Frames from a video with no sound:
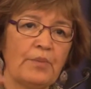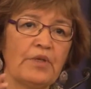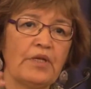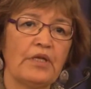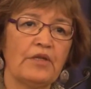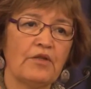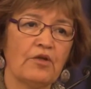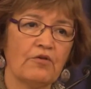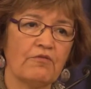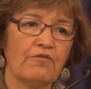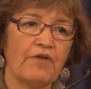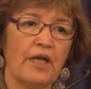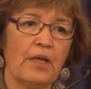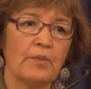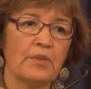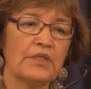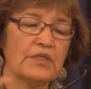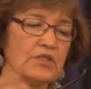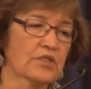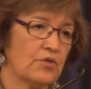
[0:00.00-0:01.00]
in their
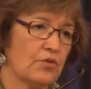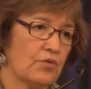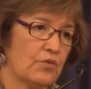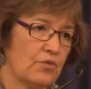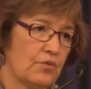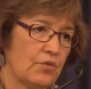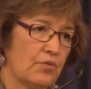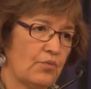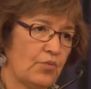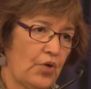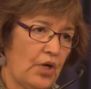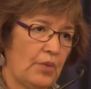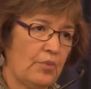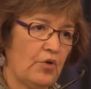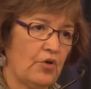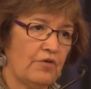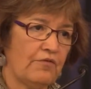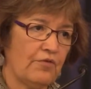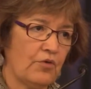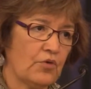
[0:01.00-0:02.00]
families, so the
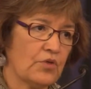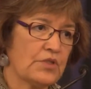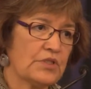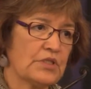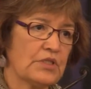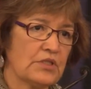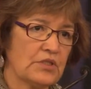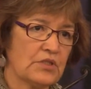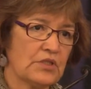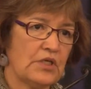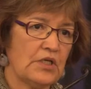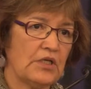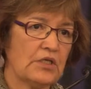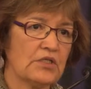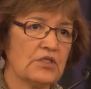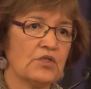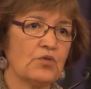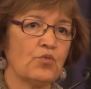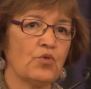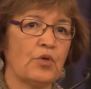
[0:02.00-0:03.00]
primary focus
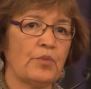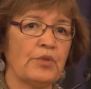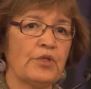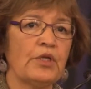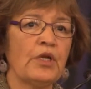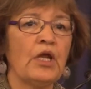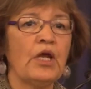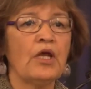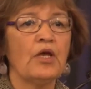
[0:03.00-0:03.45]
is the woman,